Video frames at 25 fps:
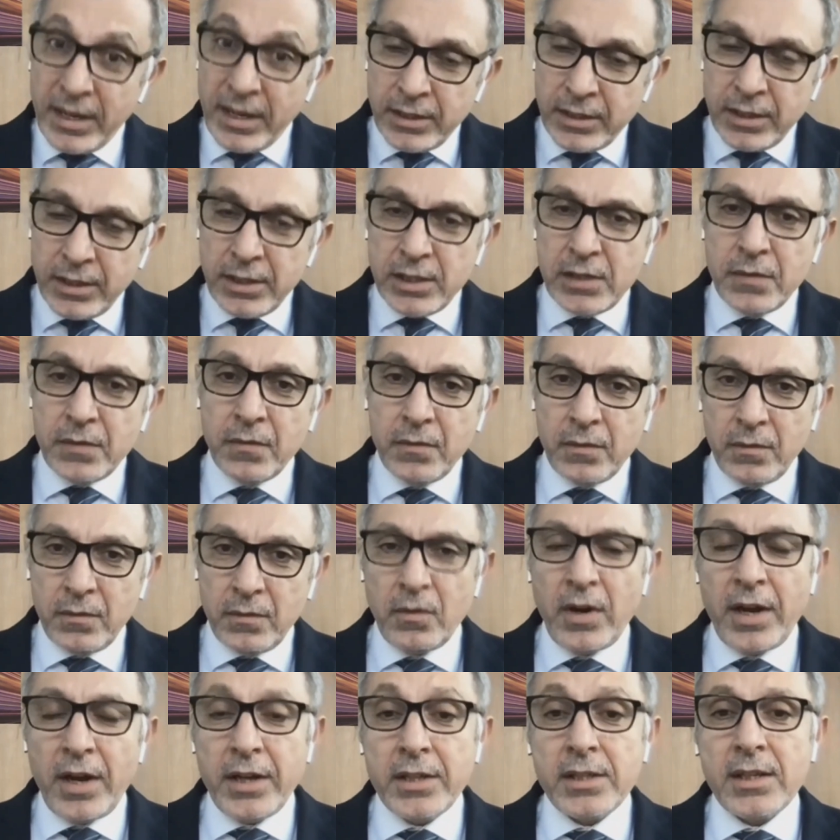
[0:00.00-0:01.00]

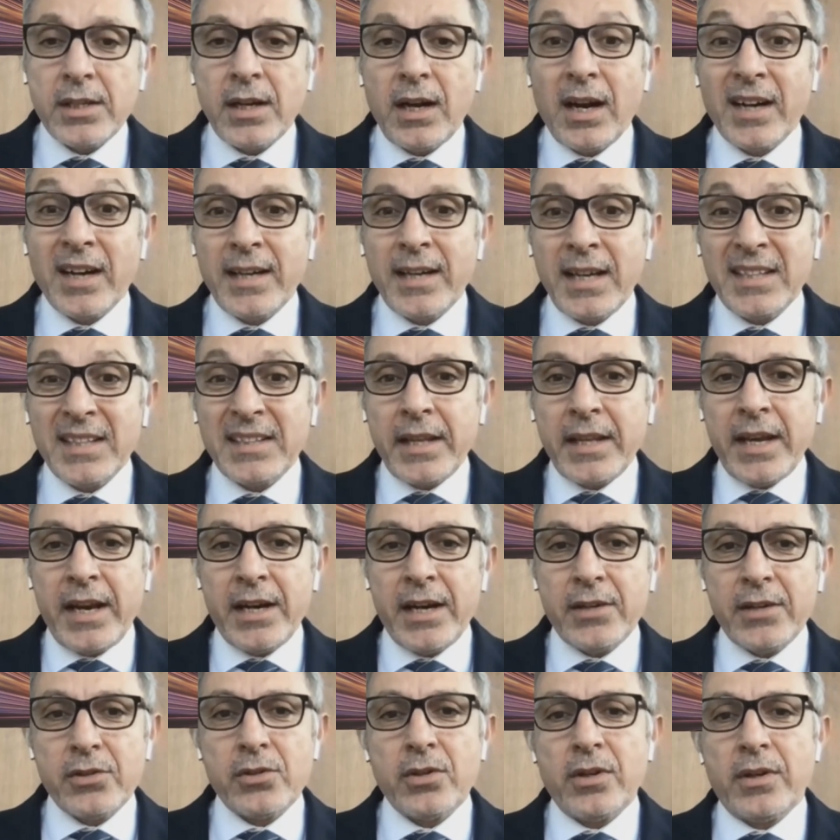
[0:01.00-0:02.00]
maintenance-wise, are not
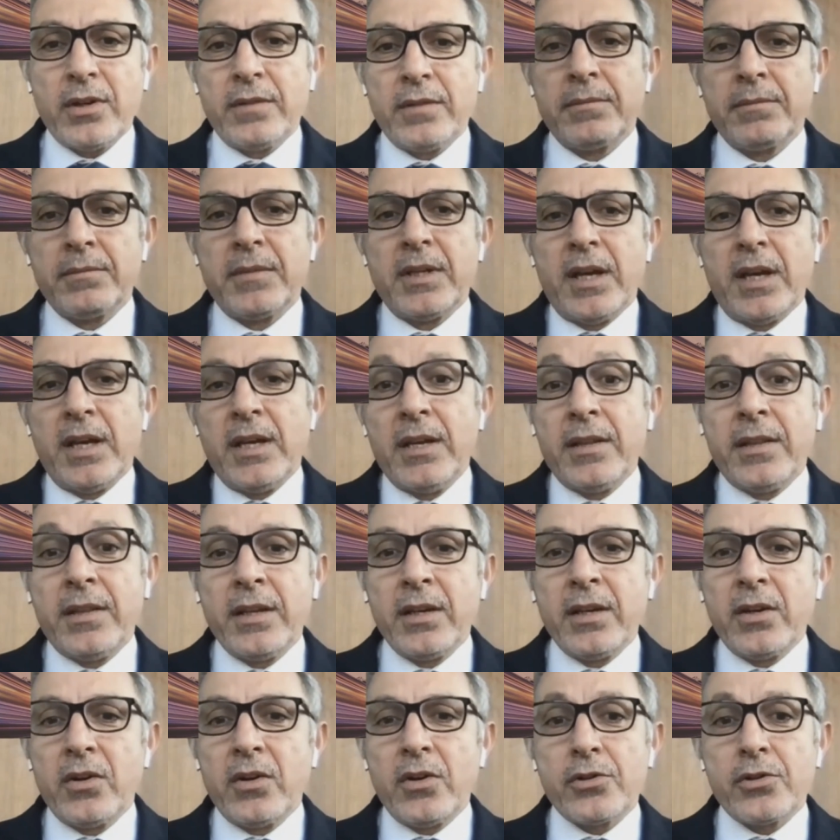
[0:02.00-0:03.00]
there. So
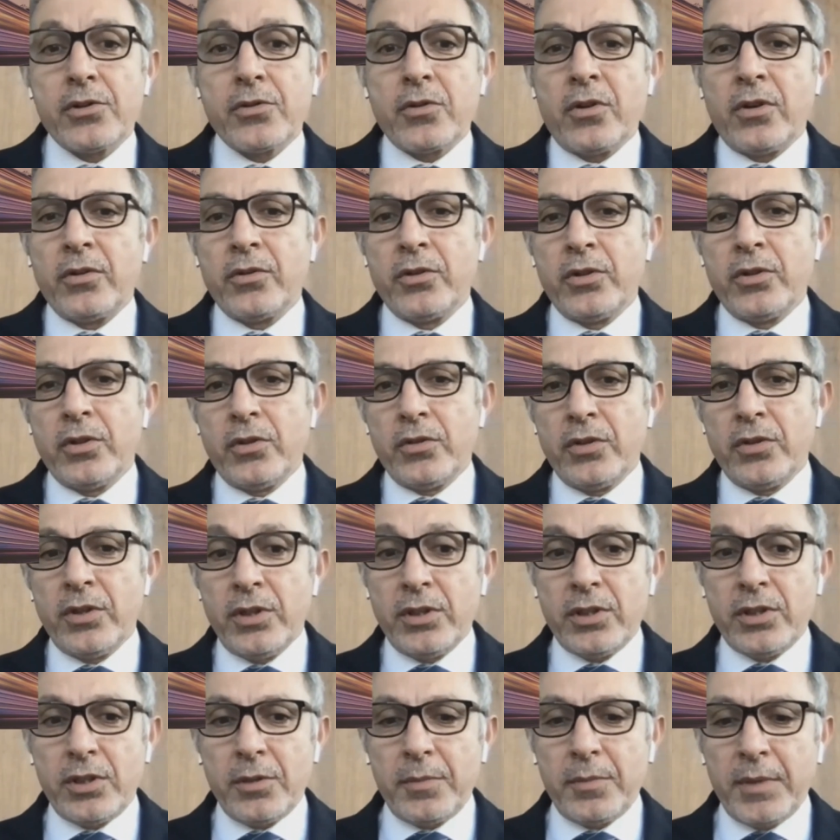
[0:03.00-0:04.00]
anything goes wrong,
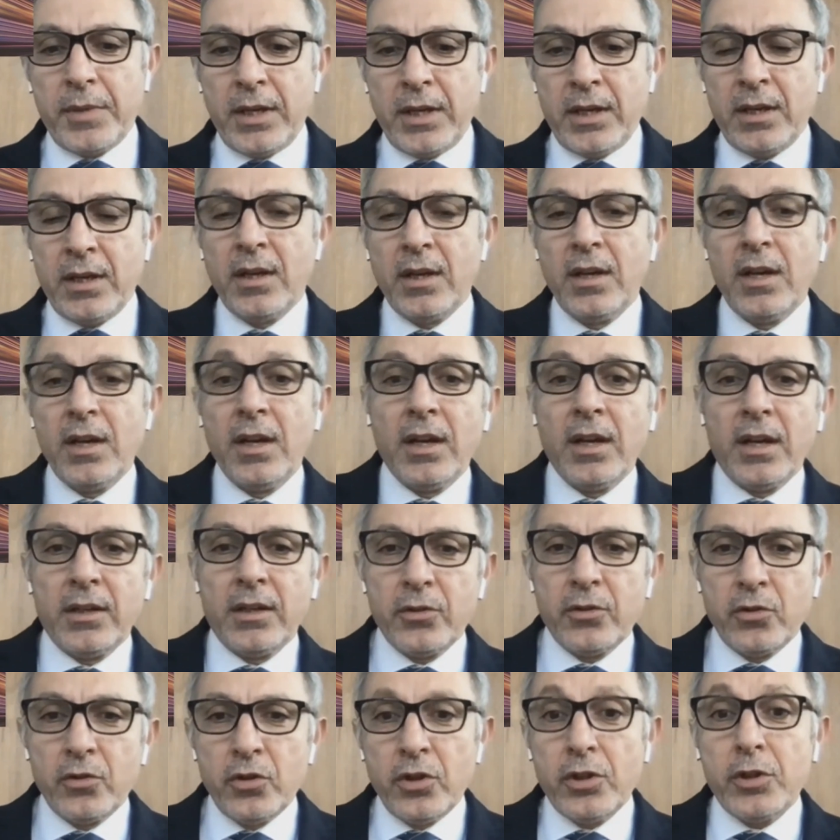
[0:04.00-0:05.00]
you need to be
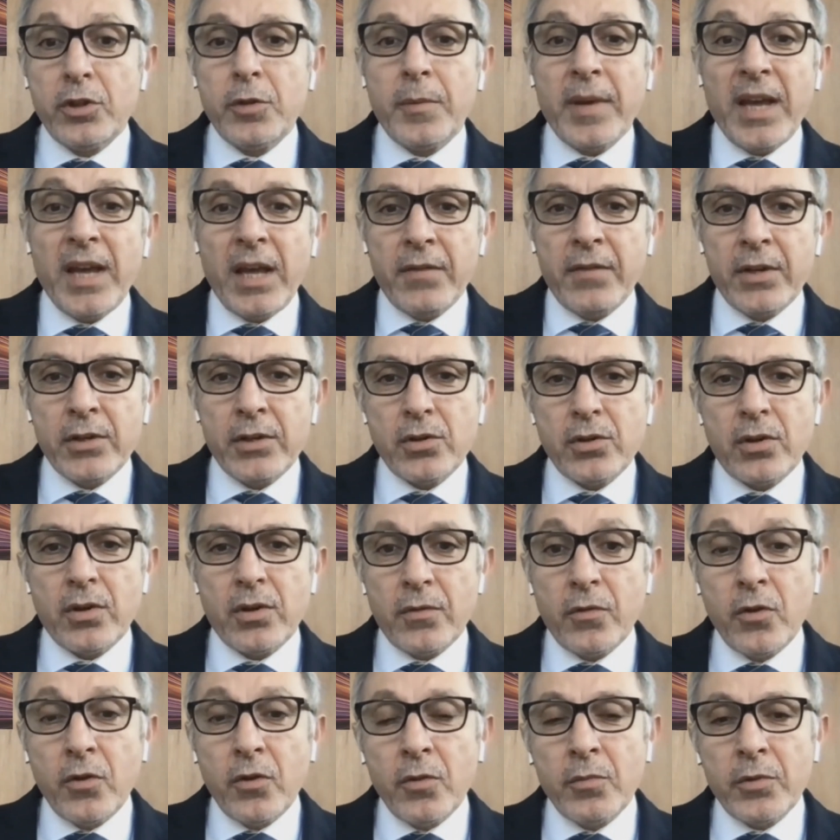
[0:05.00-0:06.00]
having
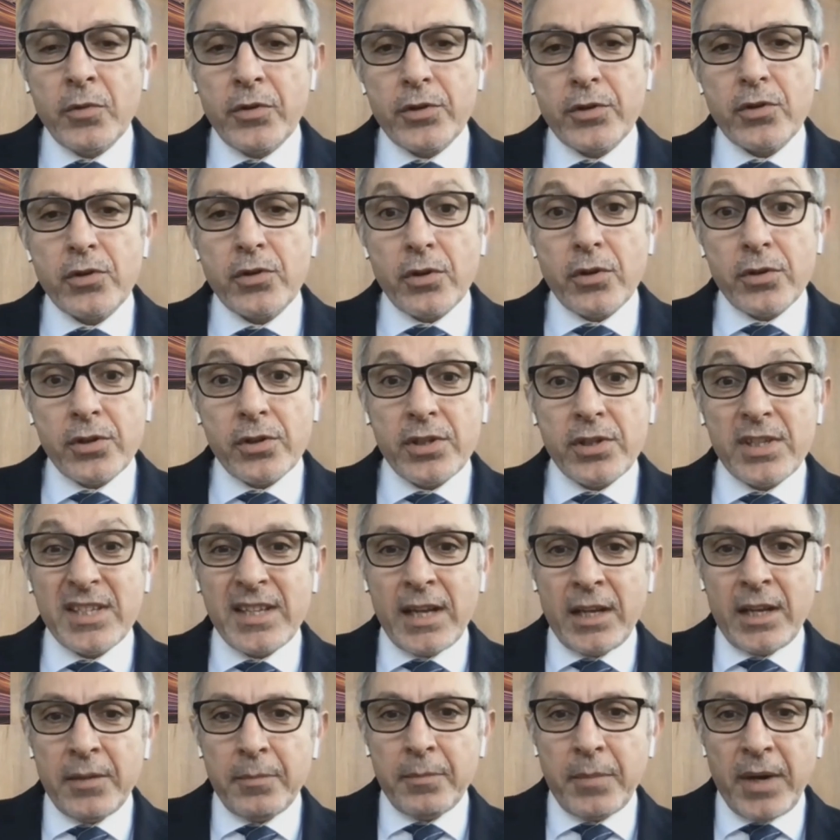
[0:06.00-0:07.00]
sort of human resources
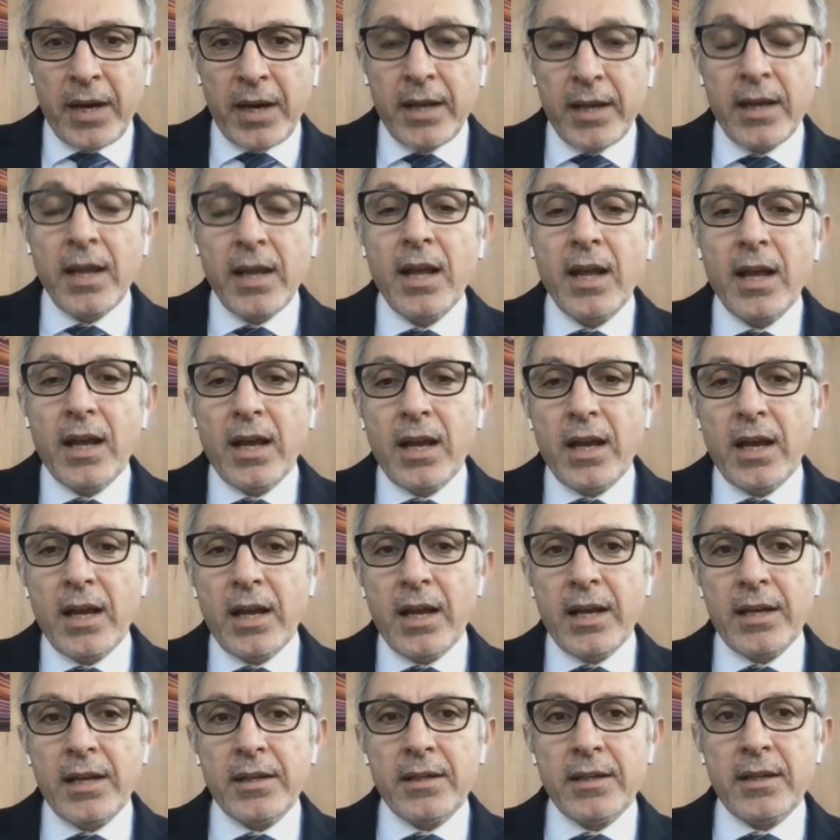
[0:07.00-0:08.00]
standby.
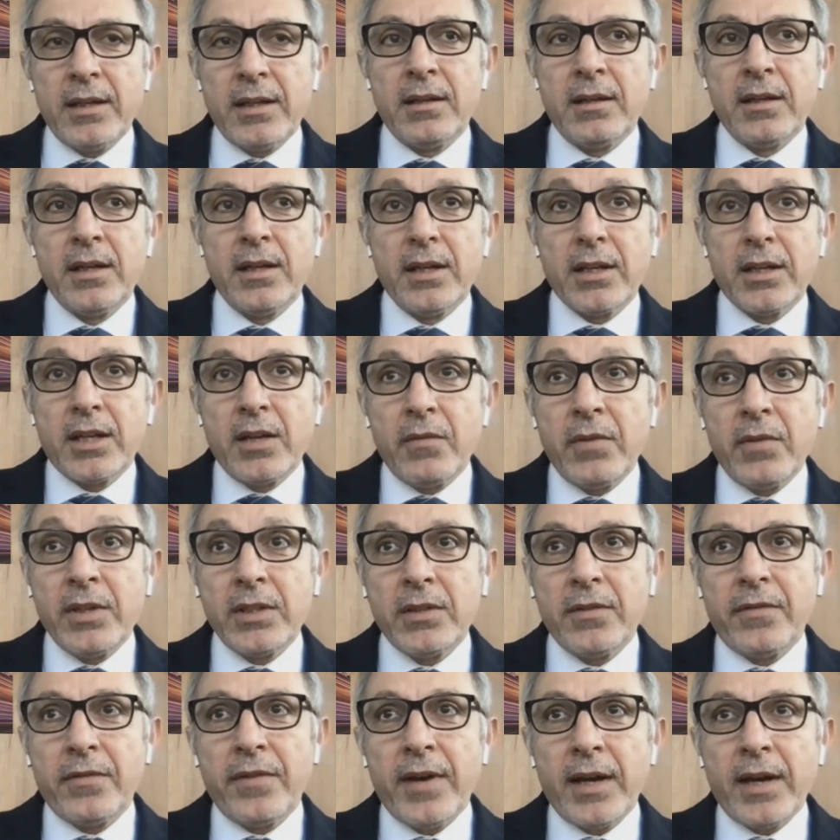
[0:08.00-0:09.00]
And
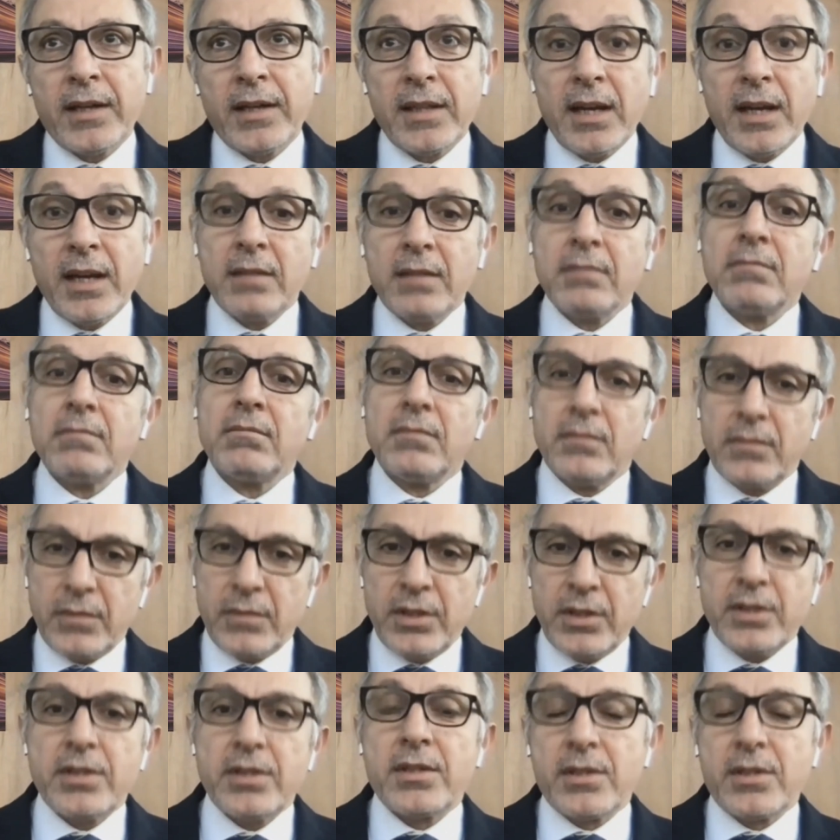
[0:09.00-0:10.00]
given the fact that
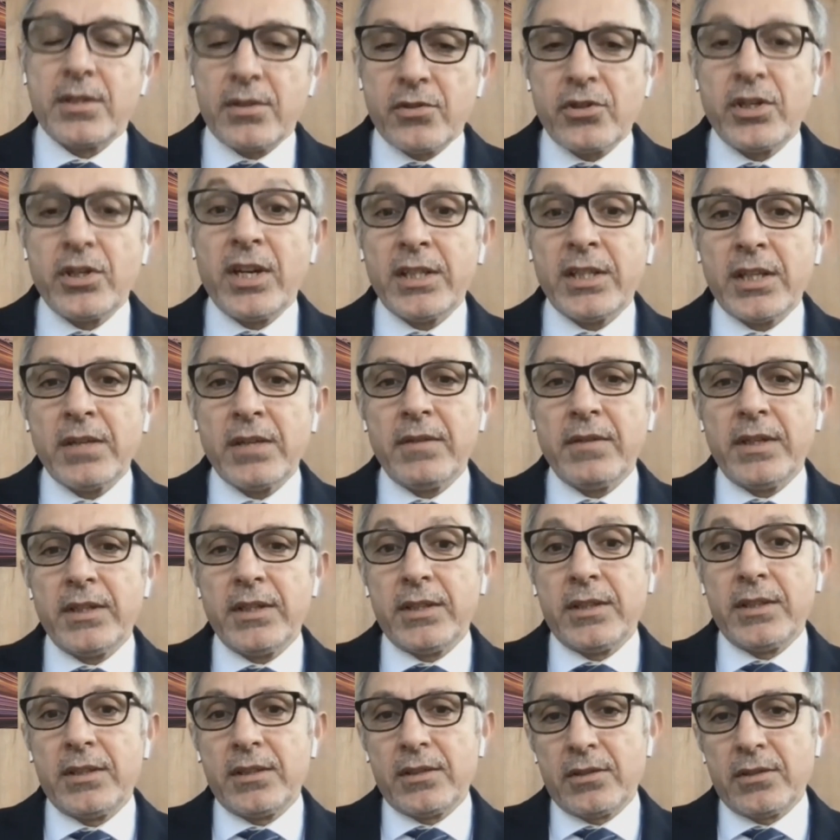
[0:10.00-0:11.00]
it's
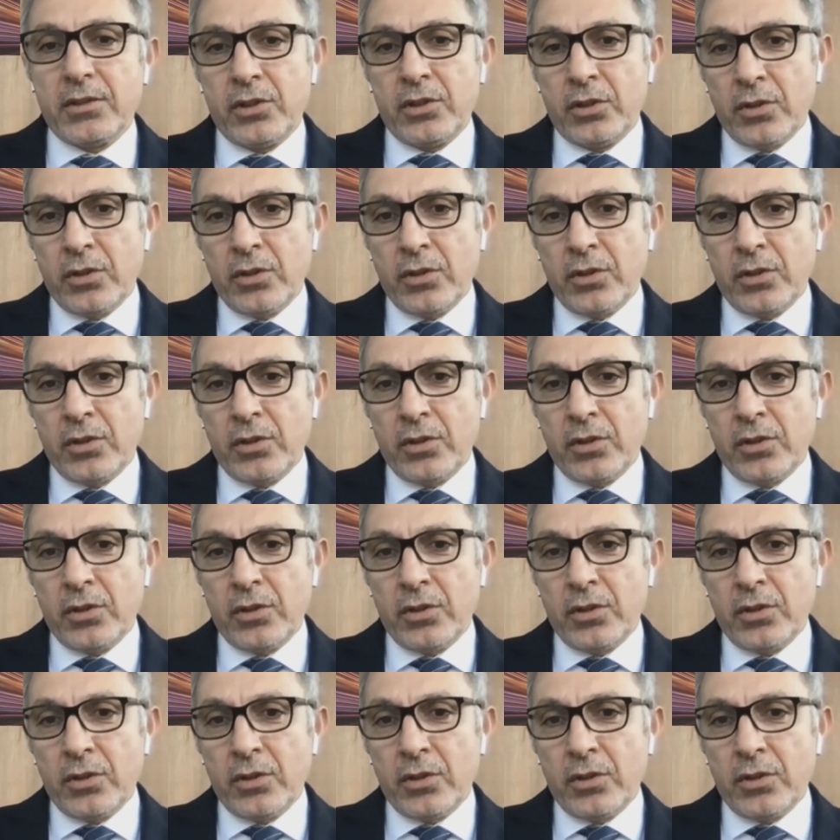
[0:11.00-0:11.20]
relatively,